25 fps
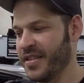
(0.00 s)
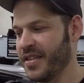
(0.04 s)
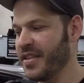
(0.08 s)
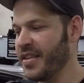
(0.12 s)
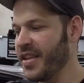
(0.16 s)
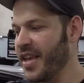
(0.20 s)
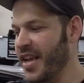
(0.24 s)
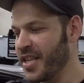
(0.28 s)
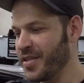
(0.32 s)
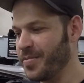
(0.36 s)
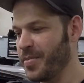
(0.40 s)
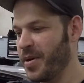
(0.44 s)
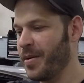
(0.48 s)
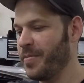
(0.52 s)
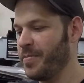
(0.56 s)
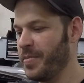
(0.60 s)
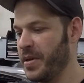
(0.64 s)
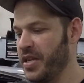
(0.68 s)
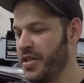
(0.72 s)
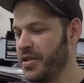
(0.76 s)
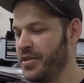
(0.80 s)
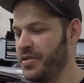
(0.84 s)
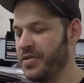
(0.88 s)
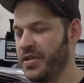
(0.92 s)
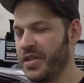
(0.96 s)
Yeah, it's about
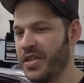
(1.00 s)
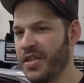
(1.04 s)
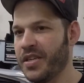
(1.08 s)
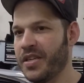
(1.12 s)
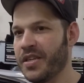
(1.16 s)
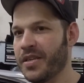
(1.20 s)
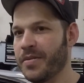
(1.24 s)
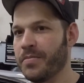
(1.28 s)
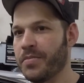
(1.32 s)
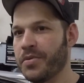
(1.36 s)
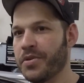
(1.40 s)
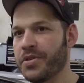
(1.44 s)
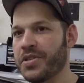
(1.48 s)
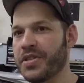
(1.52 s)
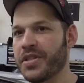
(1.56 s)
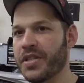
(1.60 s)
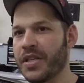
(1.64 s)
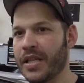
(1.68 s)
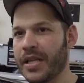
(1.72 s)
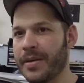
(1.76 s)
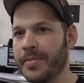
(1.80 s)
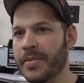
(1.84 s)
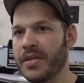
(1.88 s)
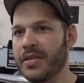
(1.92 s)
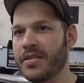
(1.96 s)
being unique and pushing the
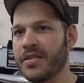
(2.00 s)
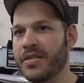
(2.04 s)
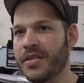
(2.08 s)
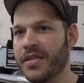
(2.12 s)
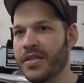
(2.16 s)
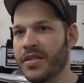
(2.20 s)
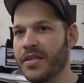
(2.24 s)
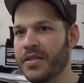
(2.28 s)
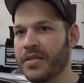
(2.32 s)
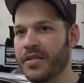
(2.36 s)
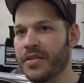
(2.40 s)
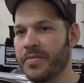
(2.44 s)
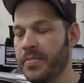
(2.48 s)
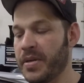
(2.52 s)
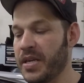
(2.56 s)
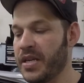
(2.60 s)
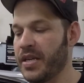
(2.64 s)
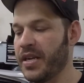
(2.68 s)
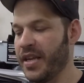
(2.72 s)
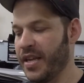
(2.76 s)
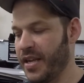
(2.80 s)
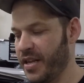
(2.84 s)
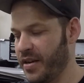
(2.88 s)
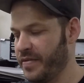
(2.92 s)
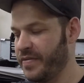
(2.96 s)
limits and
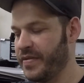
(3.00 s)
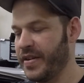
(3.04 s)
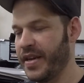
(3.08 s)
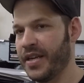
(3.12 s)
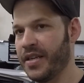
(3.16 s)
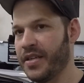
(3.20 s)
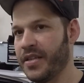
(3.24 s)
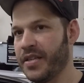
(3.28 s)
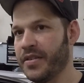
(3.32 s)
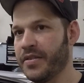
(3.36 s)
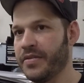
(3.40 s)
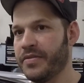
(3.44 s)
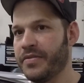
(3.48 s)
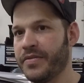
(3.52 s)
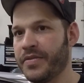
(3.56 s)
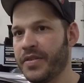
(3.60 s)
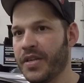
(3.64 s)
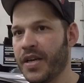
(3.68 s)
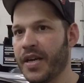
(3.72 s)
being innovative,